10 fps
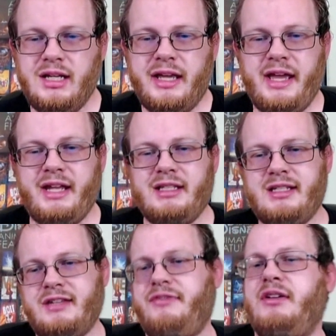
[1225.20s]
And it's
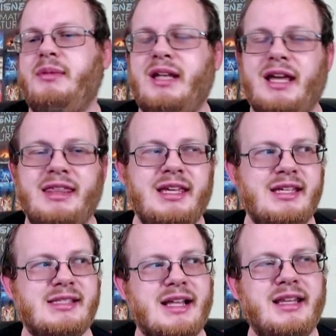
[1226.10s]
just a film that I think
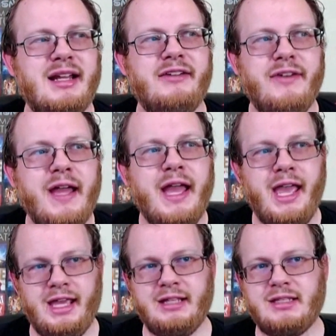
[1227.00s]
gets a lot of
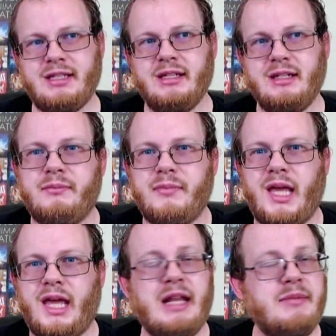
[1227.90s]
hate
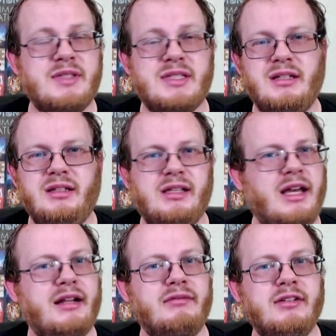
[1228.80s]
and I'm still
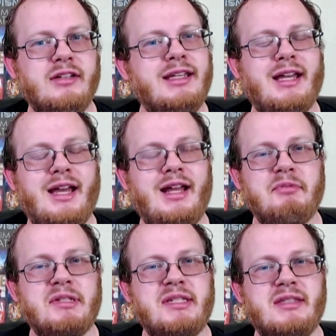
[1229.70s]
not really
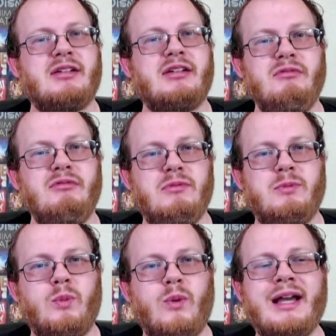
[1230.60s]
100% certain
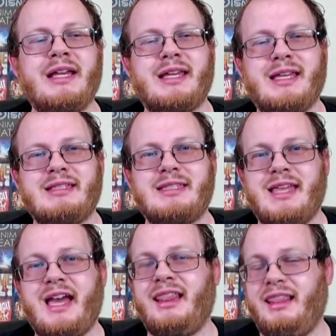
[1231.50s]
why it gets
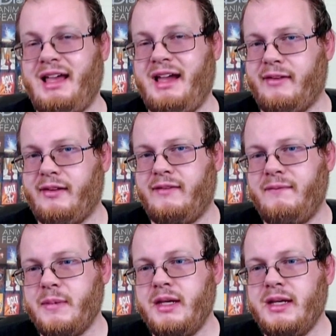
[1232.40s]
that level.
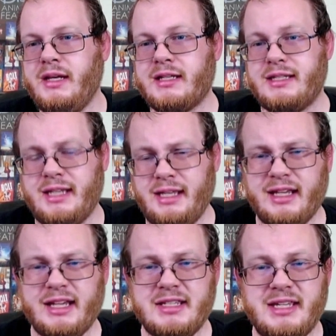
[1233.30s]
Because again,
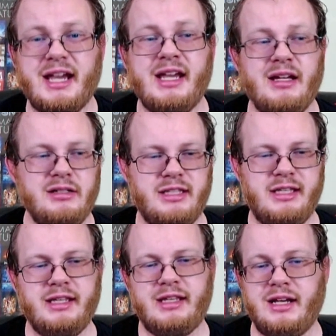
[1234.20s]
like I said, I
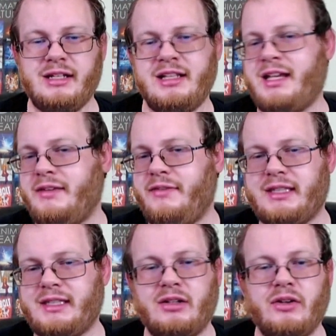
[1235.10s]
understand that not liking the
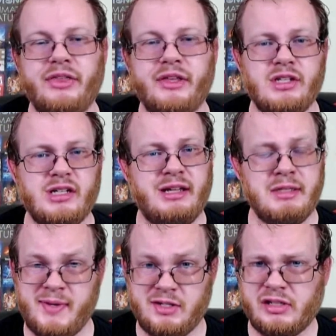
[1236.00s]
fact that the whole thing turned out
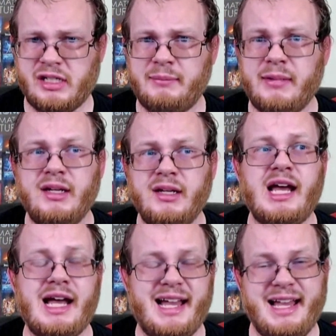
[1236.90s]
to be a dream.
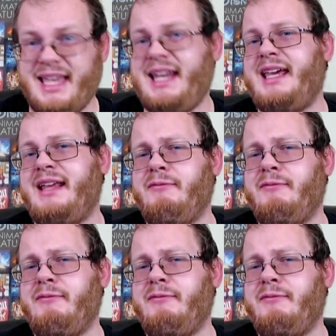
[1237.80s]
I get it.